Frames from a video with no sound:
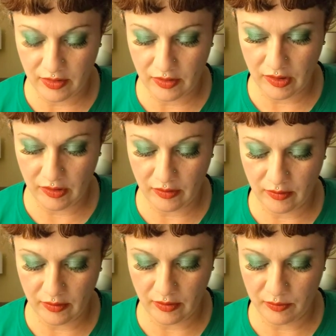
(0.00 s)
to you,
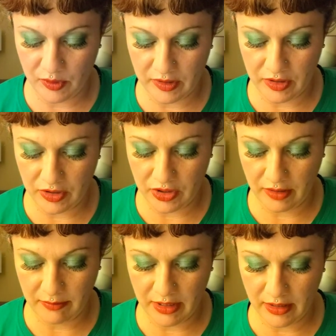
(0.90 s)
New Moon in
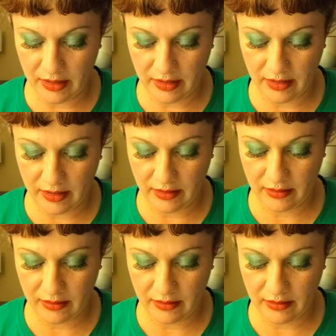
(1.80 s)
Gemini.